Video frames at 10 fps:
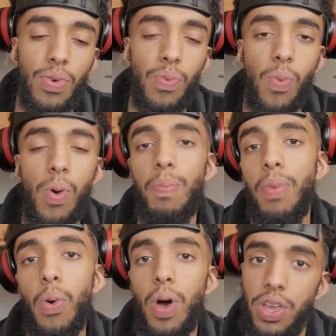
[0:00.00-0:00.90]
what
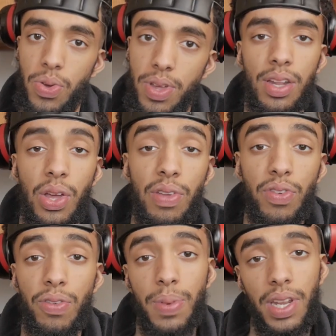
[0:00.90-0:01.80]
boat are you in. Now, if
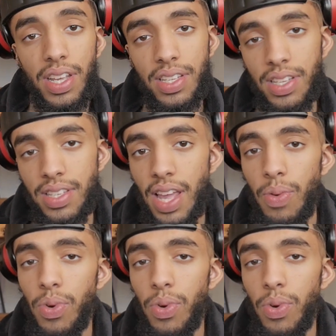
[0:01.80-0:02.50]
you've been here since day